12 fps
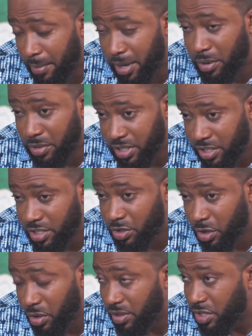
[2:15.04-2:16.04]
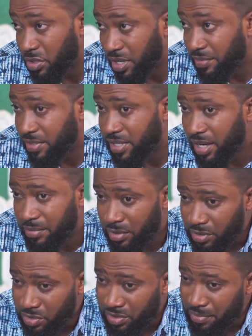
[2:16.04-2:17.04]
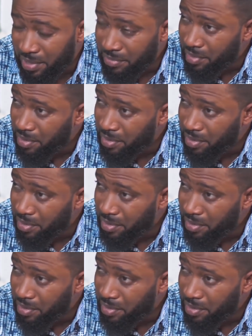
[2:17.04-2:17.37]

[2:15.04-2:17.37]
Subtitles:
I'm accommodating all that you have said because you're